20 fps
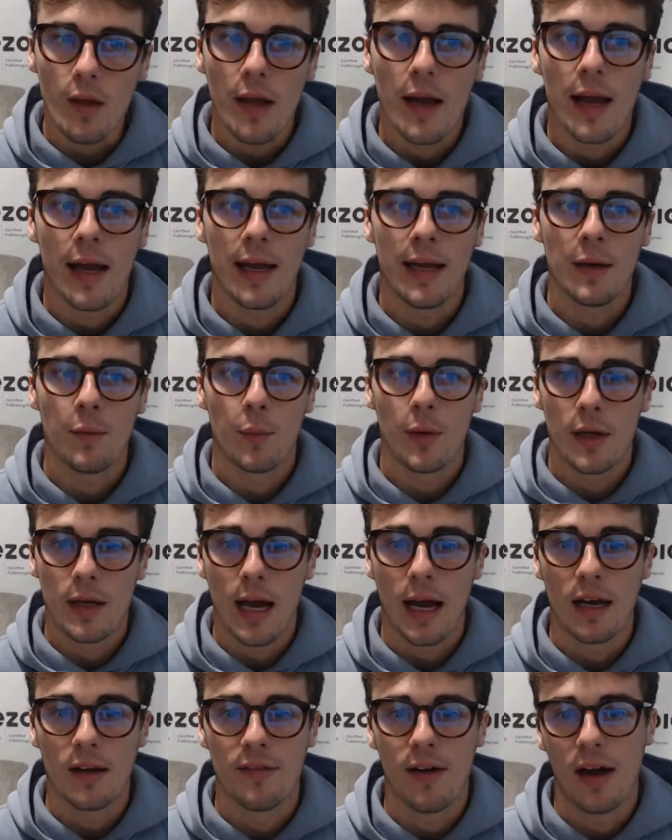and we
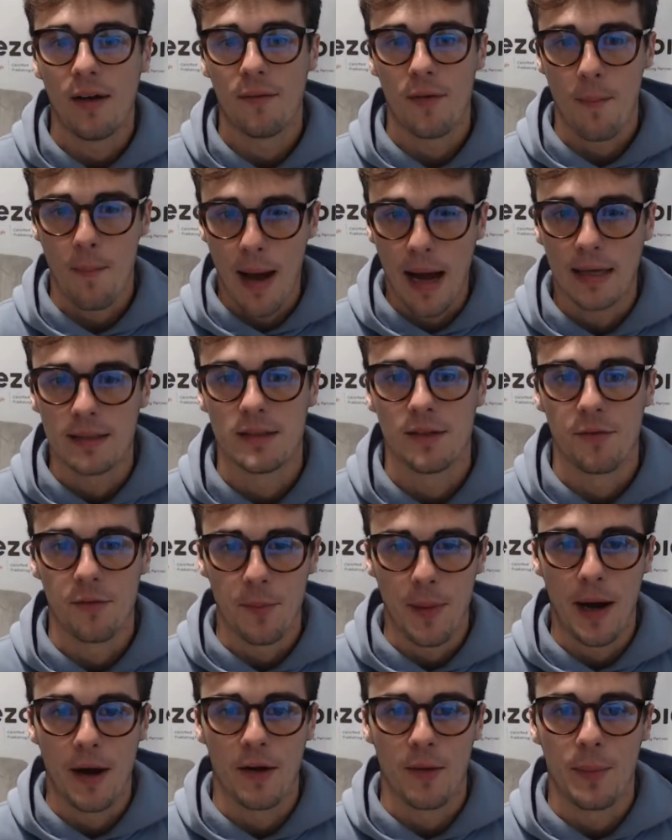kind of have a massive
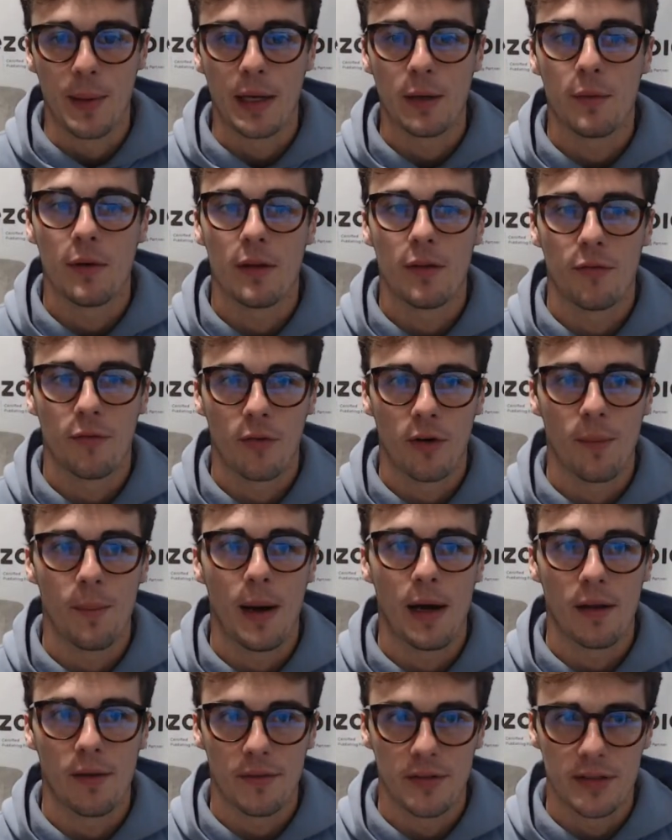amount of bandwidth for
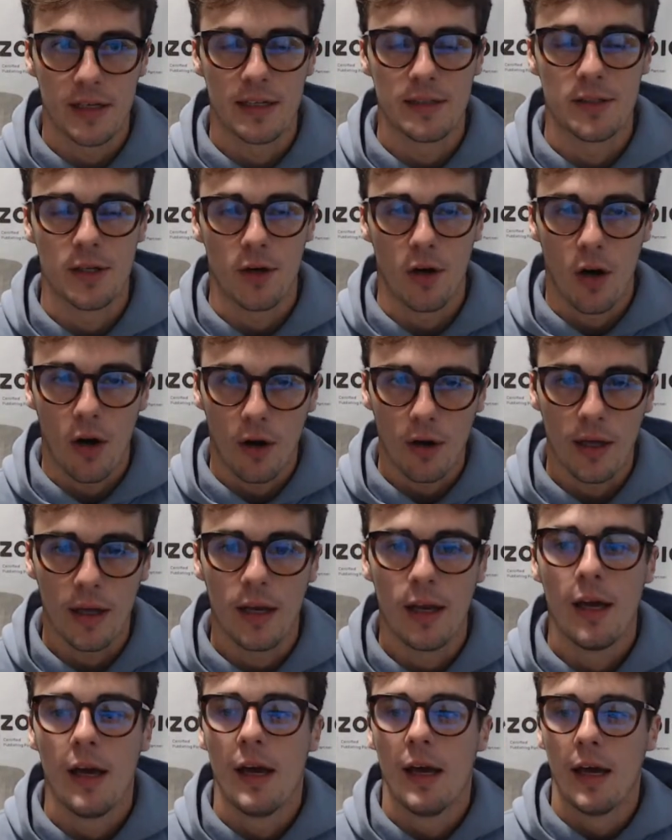amount of sites that are on
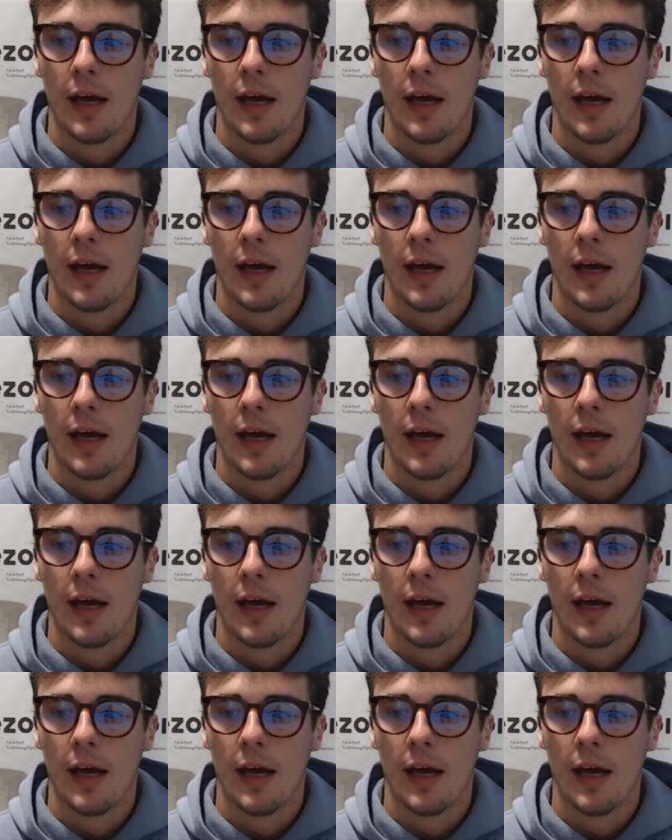it,